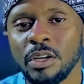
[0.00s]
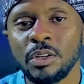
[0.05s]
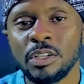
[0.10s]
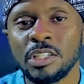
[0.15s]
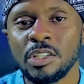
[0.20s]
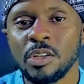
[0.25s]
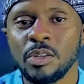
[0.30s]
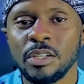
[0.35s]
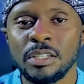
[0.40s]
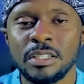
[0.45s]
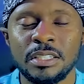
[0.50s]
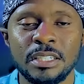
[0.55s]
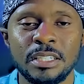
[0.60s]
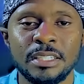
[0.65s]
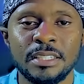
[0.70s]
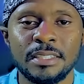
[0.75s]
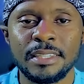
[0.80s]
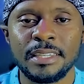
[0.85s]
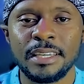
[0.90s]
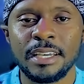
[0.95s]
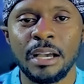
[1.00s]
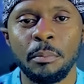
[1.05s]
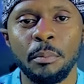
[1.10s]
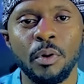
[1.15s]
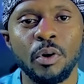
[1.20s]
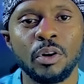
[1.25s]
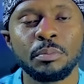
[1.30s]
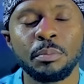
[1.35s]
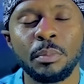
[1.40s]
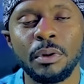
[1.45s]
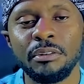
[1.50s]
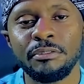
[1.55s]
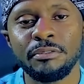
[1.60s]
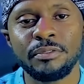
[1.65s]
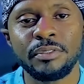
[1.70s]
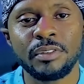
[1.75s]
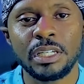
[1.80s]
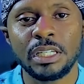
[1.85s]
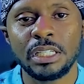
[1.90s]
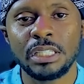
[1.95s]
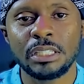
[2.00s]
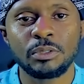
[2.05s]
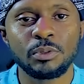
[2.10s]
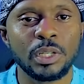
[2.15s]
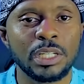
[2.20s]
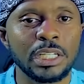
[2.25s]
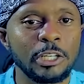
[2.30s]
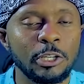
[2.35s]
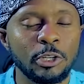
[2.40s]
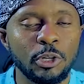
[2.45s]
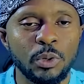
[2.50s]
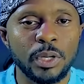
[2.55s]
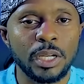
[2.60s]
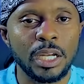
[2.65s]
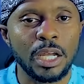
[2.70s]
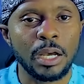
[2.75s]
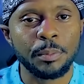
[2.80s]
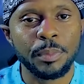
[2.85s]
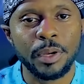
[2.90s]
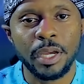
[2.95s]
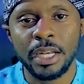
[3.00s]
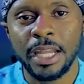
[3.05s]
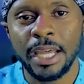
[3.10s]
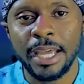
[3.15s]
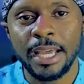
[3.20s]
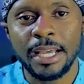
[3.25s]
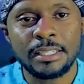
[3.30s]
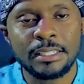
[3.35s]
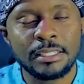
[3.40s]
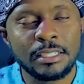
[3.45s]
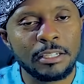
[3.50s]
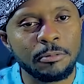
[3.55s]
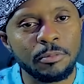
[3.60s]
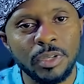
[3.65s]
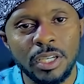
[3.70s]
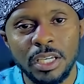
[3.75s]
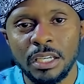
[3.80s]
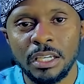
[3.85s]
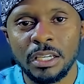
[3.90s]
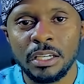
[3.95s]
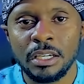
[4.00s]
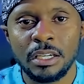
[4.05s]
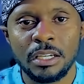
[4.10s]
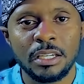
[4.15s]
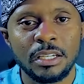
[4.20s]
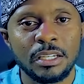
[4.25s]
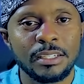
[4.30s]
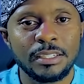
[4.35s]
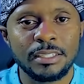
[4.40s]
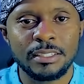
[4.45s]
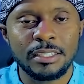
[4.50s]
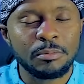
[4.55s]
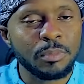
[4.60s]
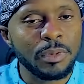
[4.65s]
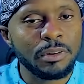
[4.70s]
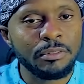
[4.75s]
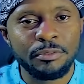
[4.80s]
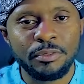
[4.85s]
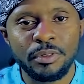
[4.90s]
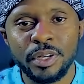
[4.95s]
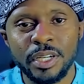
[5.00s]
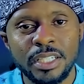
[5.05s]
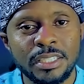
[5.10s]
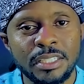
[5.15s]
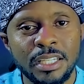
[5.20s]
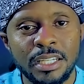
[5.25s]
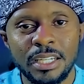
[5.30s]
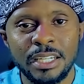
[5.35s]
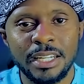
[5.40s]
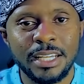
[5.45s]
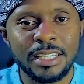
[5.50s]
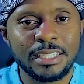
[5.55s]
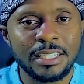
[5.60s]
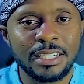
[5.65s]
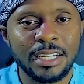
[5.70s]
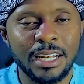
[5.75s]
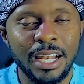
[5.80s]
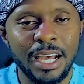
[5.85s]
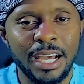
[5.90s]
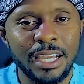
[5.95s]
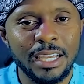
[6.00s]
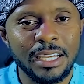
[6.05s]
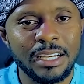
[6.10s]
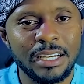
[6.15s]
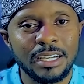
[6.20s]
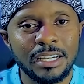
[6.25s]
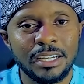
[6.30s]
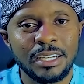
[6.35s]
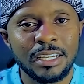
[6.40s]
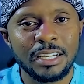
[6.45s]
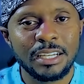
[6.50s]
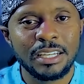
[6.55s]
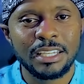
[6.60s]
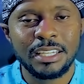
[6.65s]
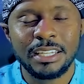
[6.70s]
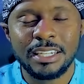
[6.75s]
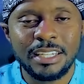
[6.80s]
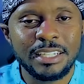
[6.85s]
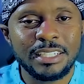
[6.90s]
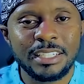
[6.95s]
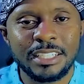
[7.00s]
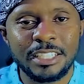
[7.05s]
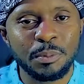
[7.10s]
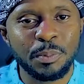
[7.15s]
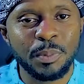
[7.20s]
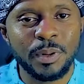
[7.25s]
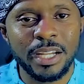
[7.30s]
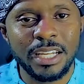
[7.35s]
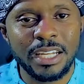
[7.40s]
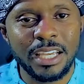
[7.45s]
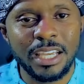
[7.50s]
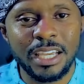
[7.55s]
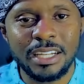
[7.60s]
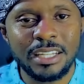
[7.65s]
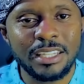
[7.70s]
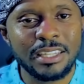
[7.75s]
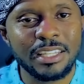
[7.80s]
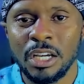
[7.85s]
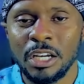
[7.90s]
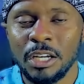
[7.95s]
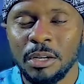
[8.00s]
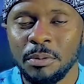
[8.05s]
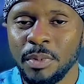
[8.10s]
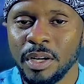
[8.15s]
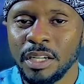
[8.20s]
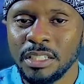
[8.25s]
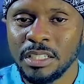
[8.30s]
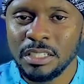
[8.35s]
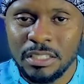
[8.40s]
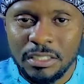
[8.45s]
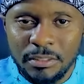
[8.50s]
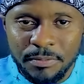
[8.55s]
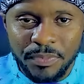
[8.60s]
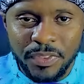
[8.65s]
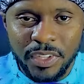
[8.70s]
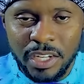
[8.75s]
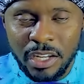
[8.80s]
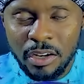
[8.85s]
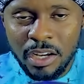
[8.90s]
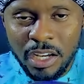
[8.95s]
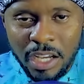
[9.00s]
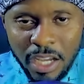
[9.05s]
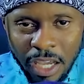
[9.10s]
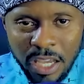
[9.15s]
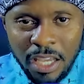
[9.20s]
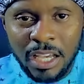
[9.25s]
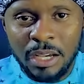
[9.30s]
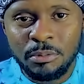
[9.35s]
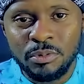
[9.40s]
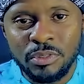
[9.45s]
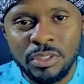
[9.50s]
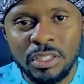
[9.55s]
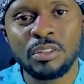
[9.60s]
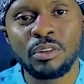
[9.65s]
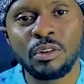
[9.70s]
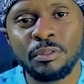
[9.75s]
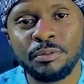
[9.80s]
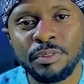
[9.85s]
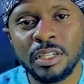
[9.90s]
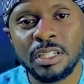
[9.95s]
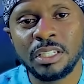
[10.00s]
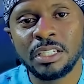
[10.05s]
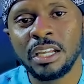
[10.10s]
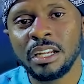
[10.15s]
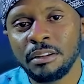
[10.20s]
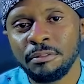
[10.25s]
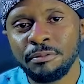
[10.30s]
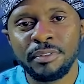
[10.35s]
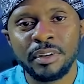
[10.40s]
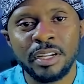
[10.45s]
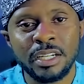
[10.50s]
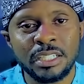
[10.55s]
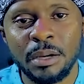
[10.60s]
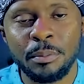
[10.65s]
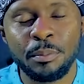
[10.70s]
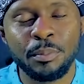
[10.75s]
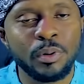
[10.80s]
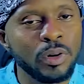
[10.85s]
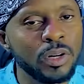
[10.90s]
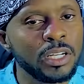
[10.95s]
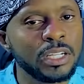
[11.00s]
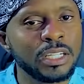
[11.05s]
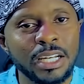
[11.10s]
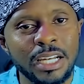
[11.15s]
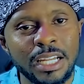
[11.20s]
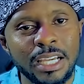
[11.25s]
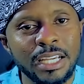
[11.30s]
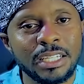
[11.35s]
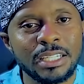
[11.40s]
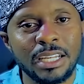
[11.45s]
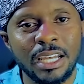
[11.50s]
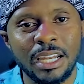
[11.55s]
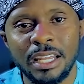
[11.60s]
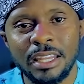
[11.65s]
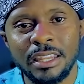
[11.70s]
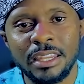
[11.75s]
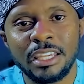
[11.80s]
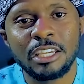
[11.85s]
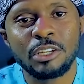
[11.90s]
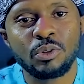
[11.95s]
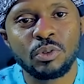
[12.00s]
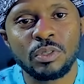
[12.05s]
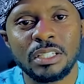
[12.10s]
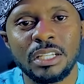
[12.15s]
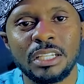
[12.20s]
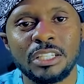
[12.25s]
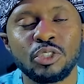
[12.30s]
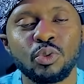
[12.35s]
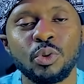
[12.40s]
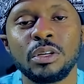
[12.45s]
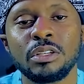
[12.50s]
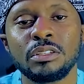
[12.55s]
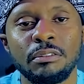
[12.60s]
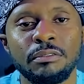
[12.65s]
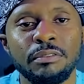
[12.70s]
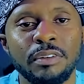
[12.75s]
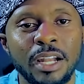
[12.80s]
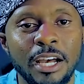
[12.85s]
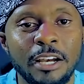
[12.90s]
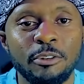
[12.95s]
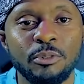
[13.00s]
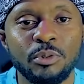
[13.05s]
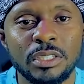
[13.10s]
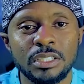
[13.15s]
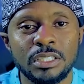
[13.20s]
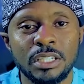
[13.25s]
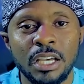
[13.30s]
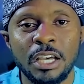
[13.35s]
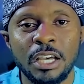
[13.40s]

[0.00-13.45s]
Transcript: was always this thing about my voice when growing up. And I asked him, hey, is it my voice that he doesn't like? He didn't explain anything. But now I come to think of it, I reflect upon it later, and I think it was the choice of language,